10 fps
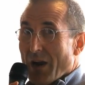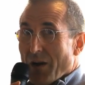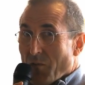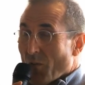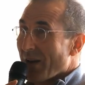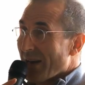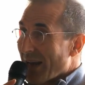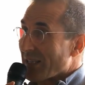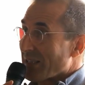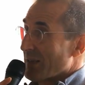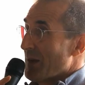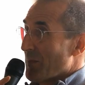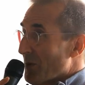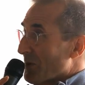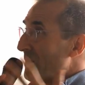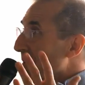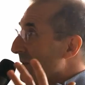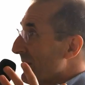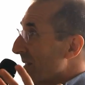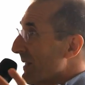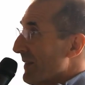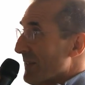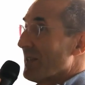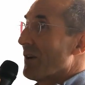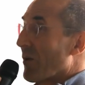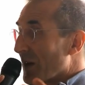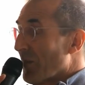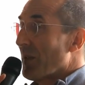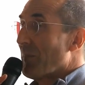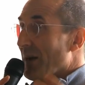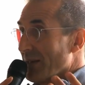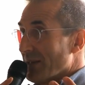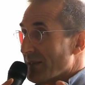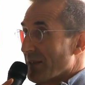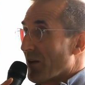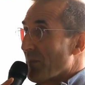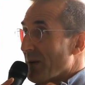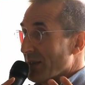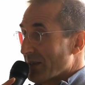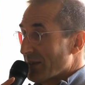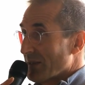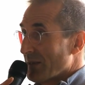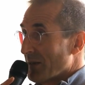of what has produced this incredible abundance in our midst.